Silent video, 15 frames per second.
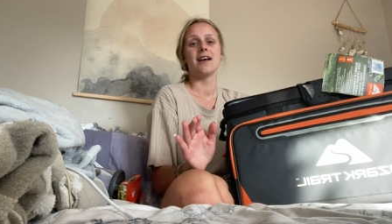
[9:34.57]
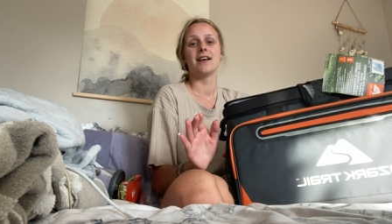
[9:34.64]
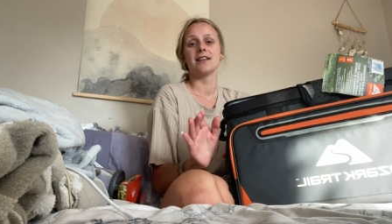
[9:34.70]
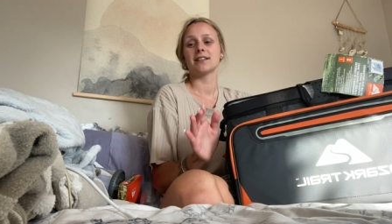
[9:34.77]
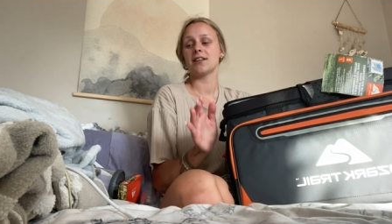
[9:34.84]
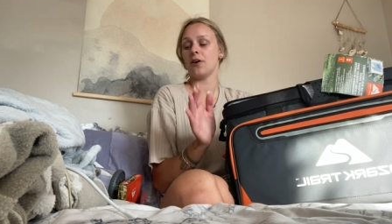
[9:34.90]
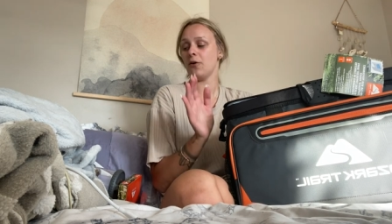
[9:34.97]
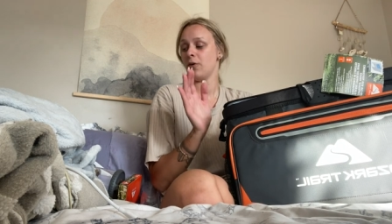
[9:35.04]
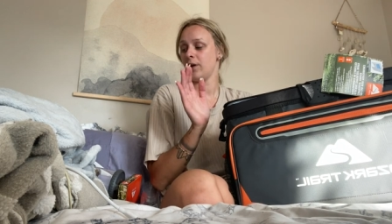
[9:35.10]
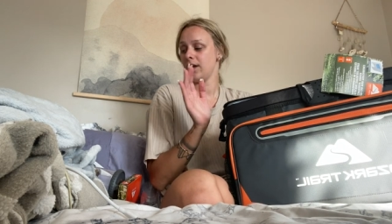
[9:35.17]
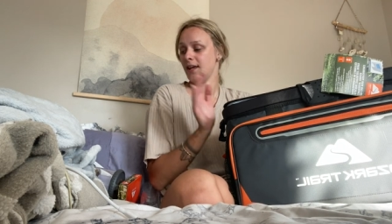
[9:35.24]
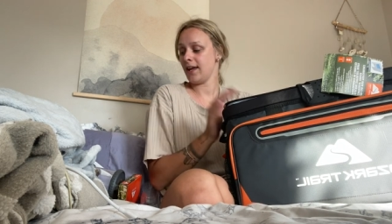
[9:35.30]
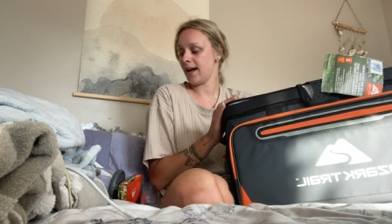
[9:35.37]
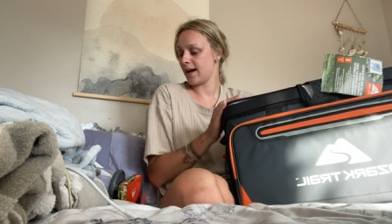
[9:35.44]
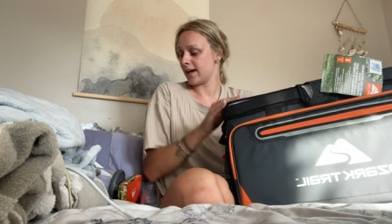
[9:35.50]
so
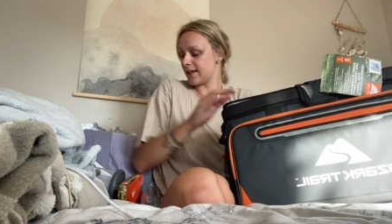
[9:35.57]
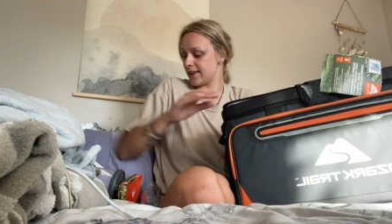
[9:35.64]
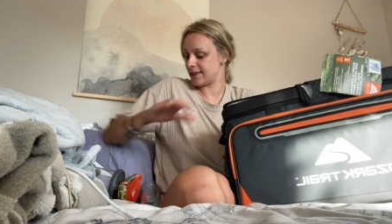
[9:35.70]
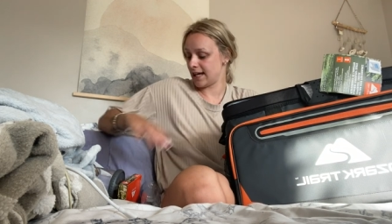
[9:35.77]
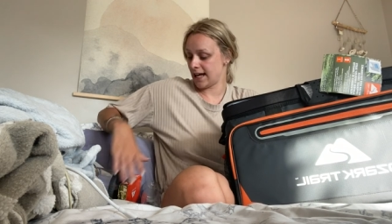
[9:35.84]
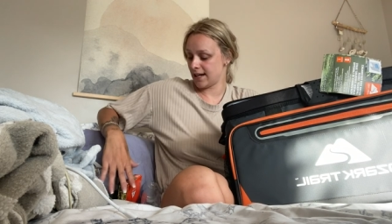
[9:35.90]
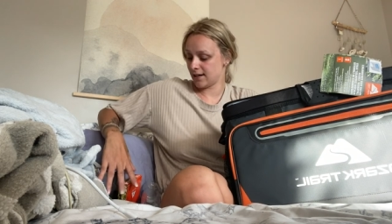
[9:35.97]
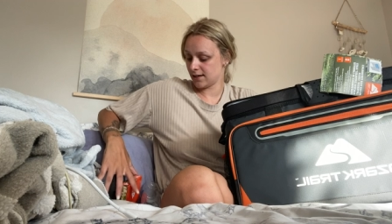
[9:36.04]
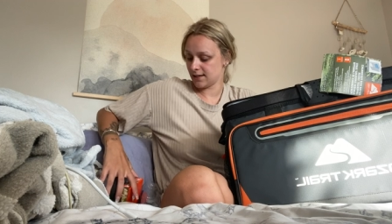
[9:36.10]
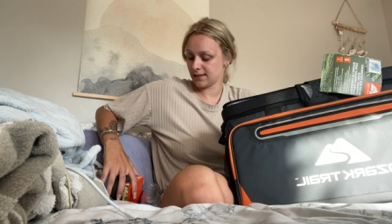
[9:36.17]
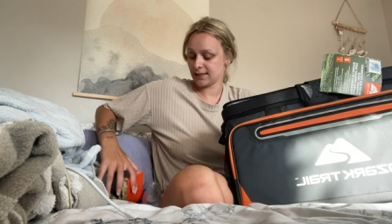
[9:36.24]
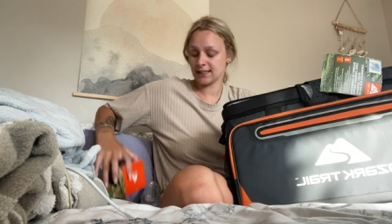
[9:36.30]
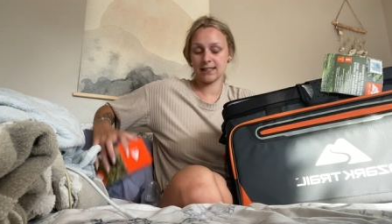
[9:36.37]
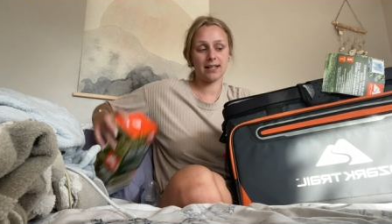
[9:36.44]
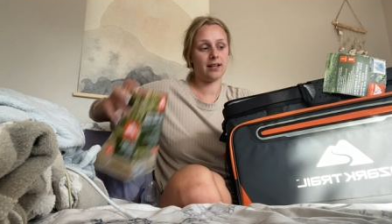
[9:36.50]
yeah that
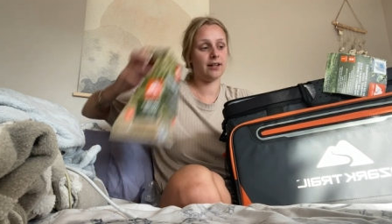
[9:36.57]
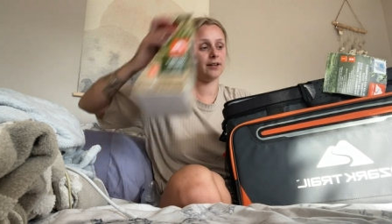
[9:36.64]
is